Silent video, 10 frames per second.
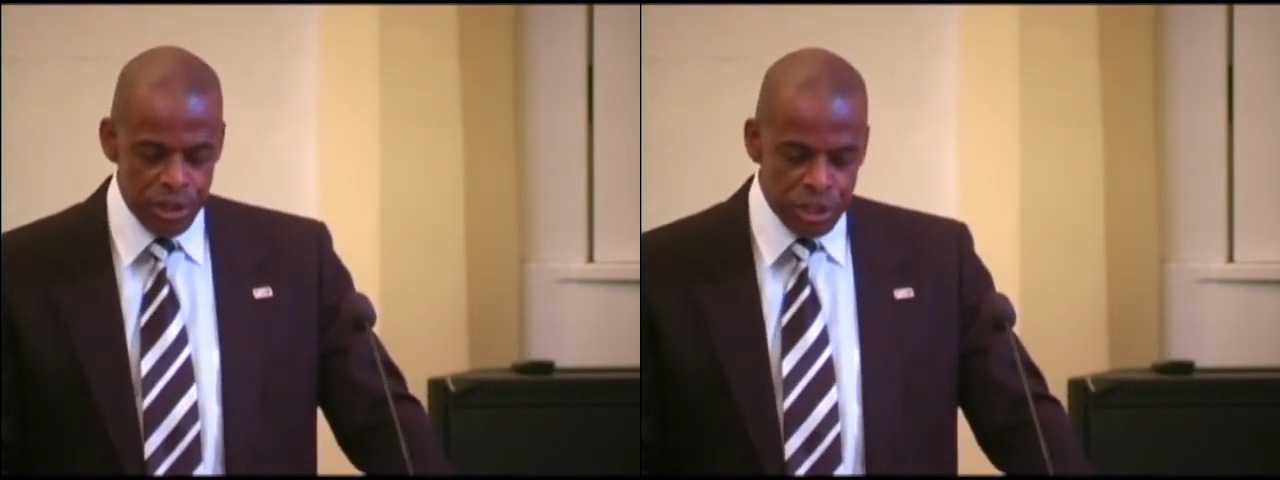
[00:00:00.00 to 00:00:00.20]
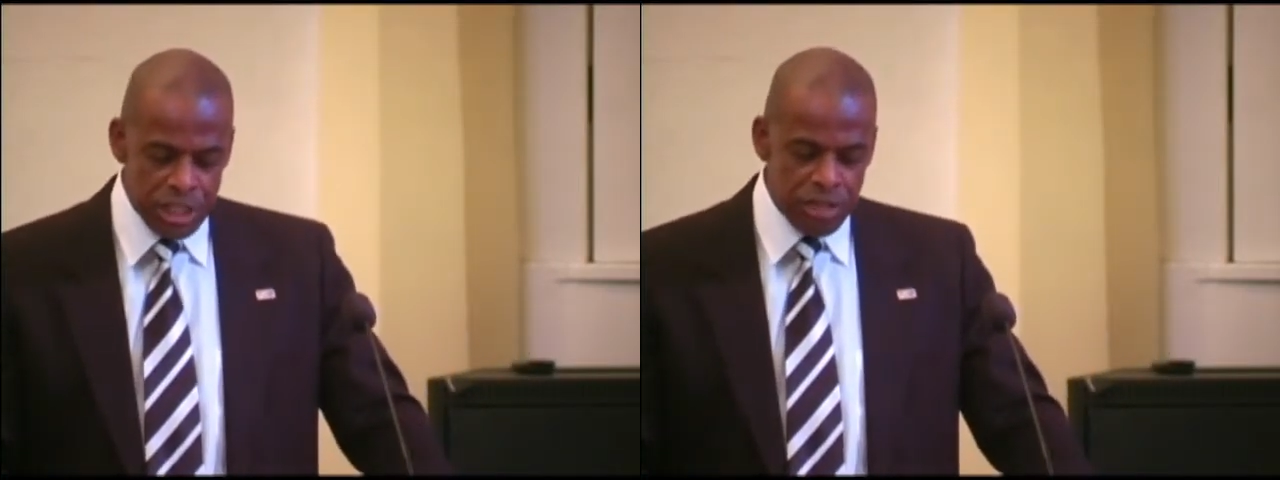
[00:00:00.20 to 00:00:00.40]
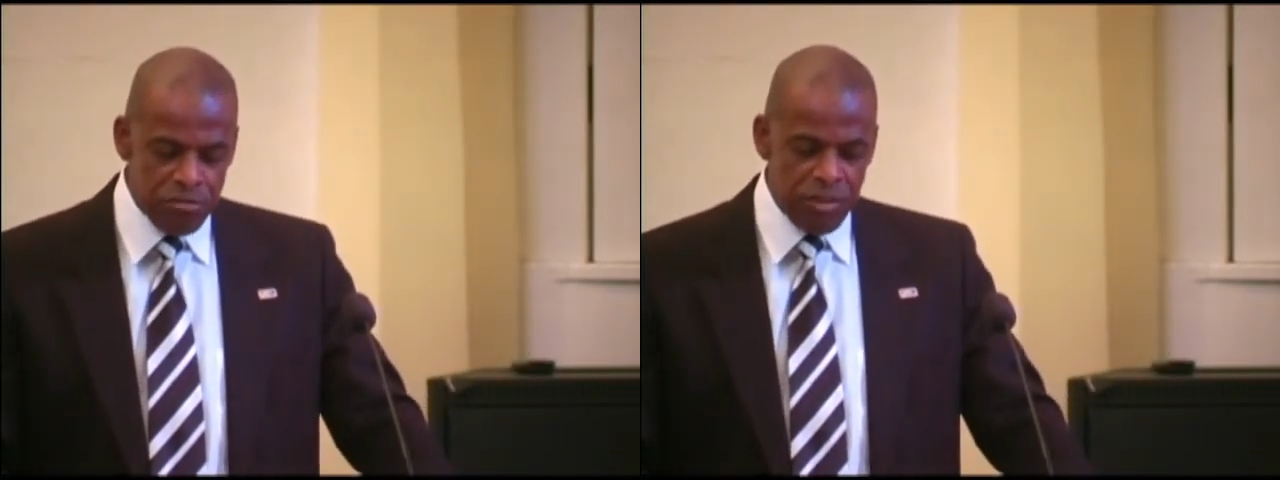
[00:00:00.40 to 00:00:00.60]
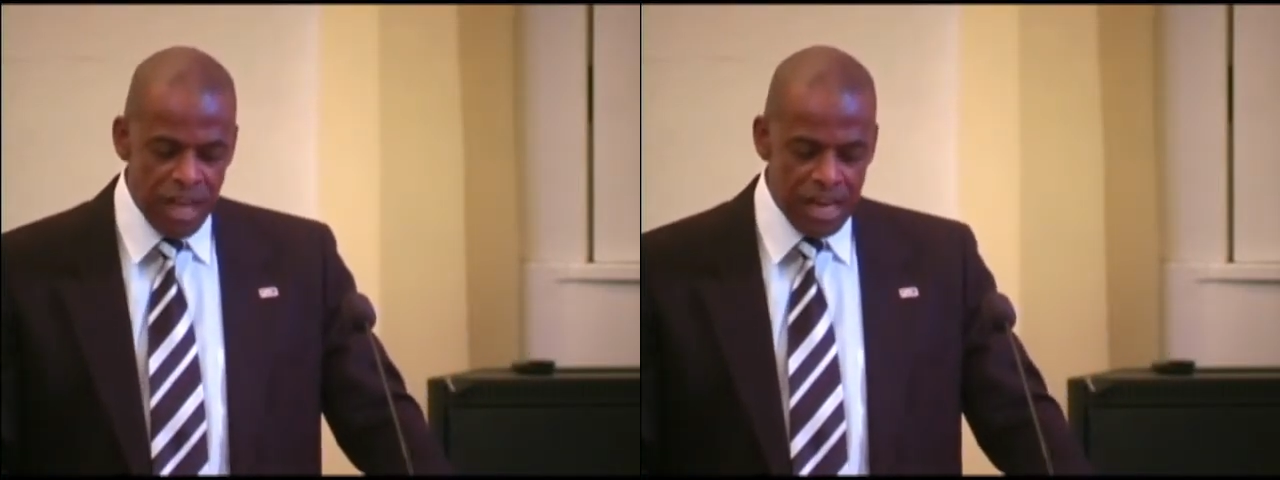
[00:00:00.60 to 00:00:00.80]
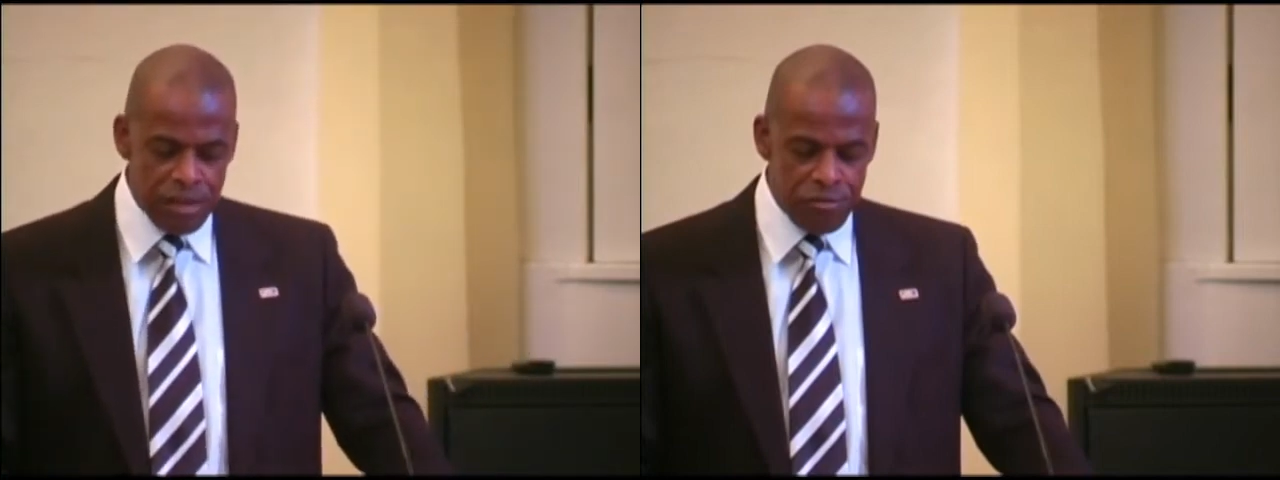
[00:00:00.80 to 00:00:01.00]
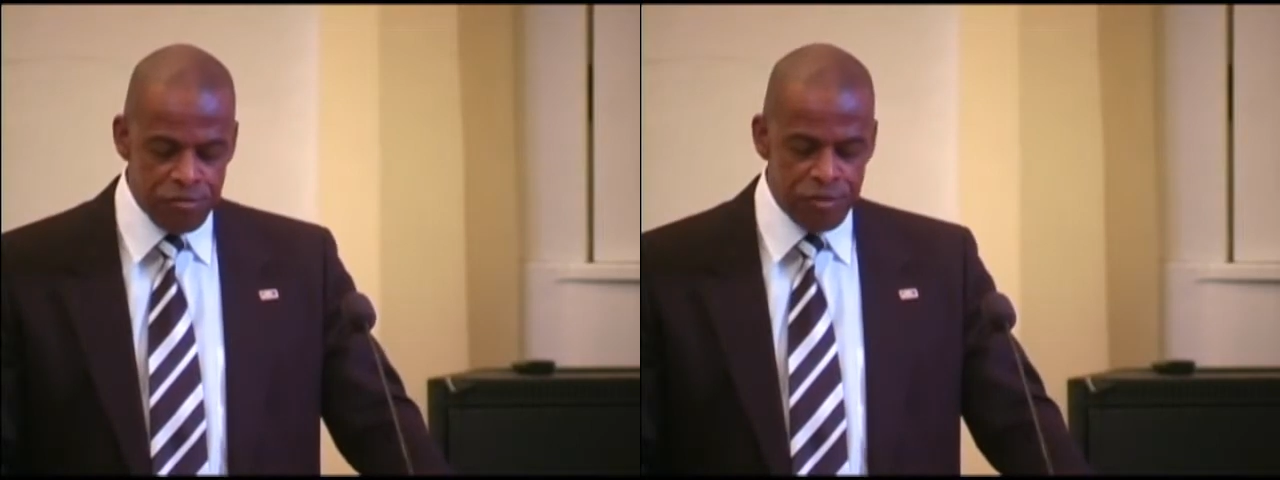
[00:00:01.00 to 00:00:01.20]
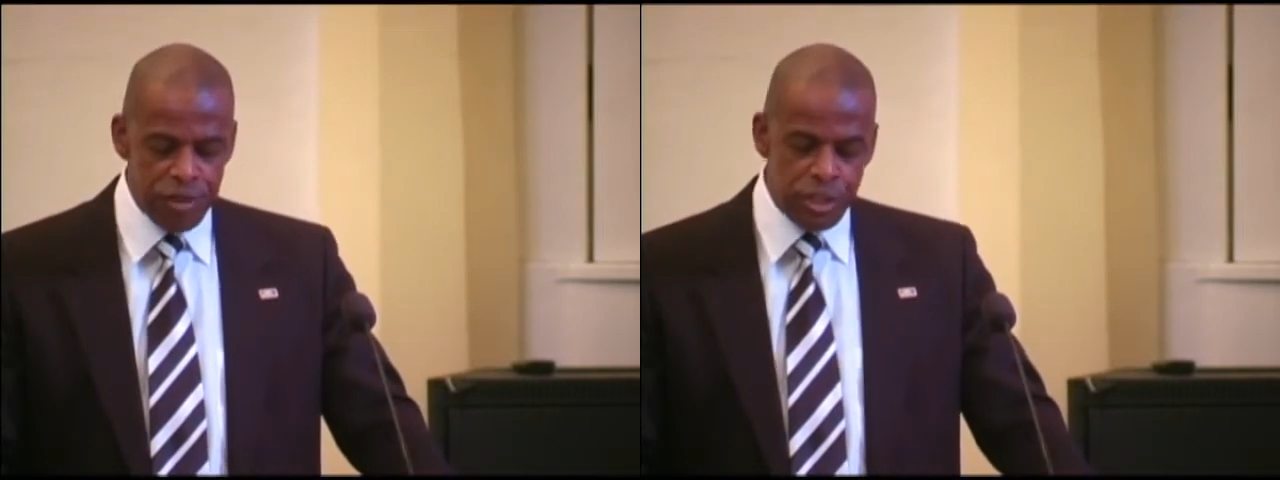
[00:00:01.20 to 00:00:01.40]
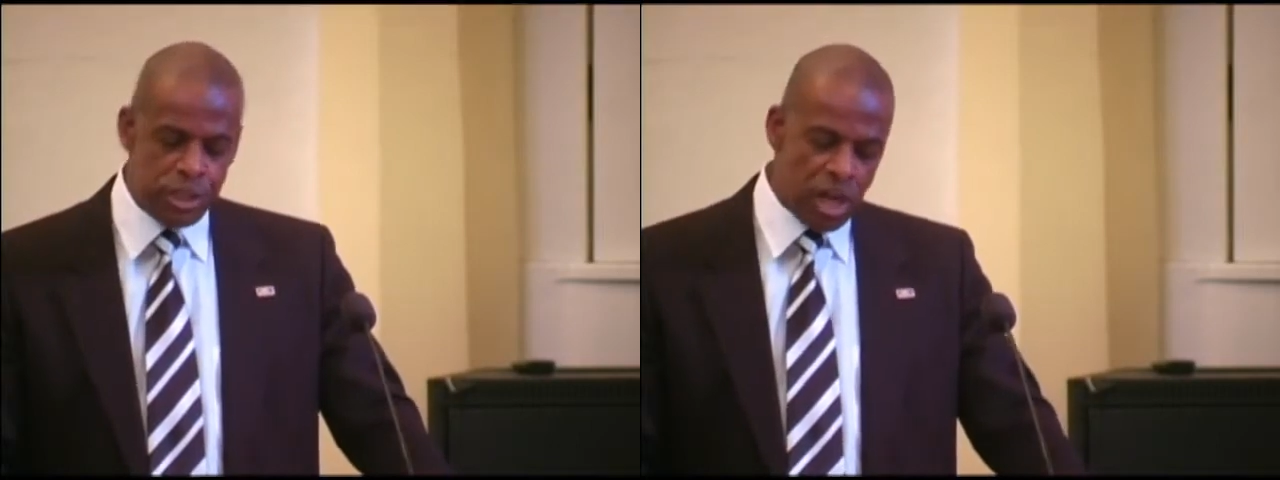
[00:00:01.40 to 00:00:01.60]
to give life
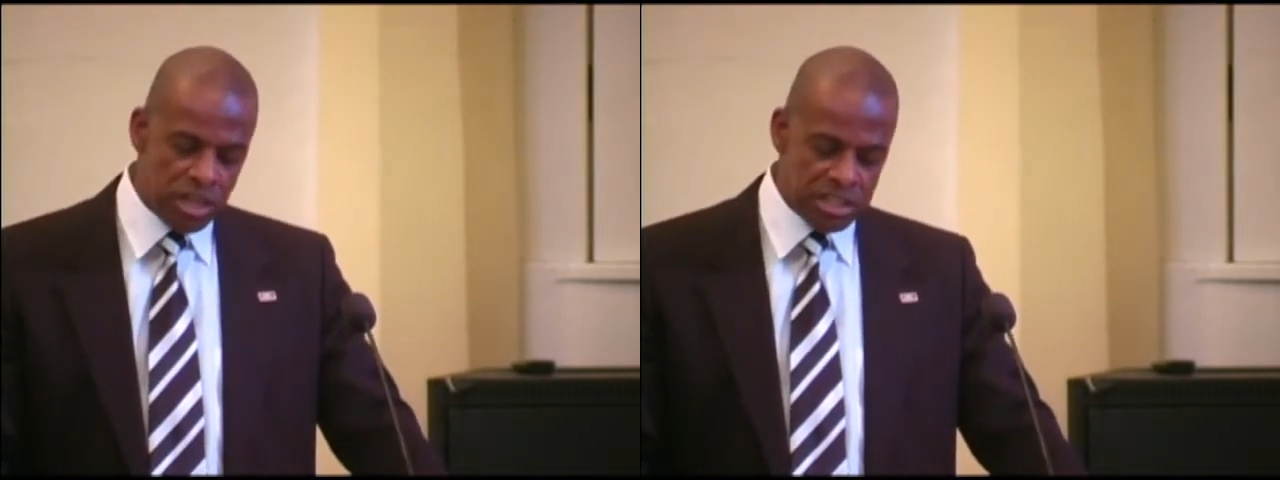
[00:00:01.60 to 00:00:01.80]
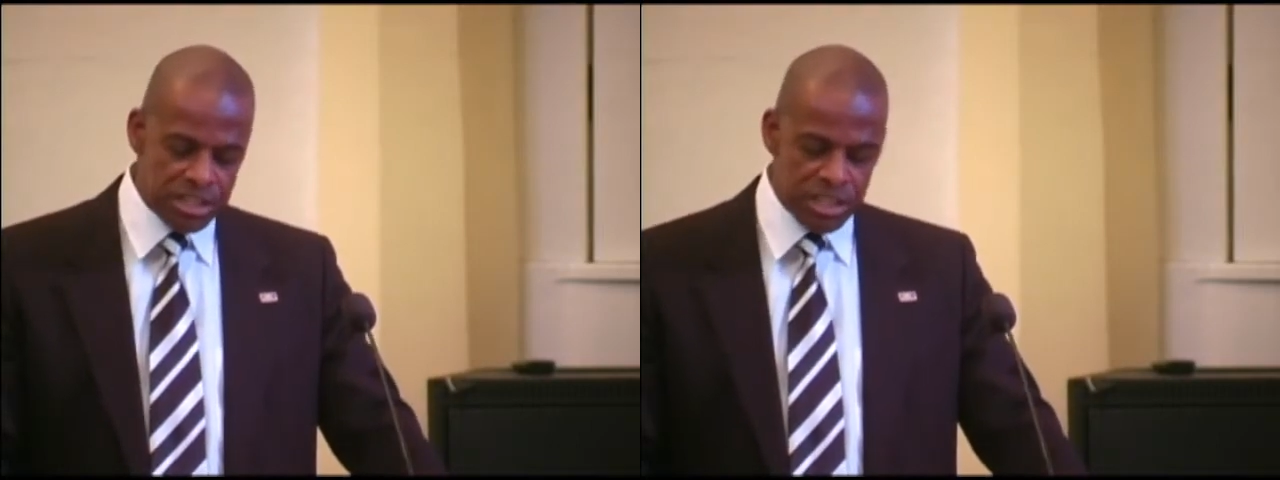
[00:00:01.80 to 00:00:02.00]
to Dr.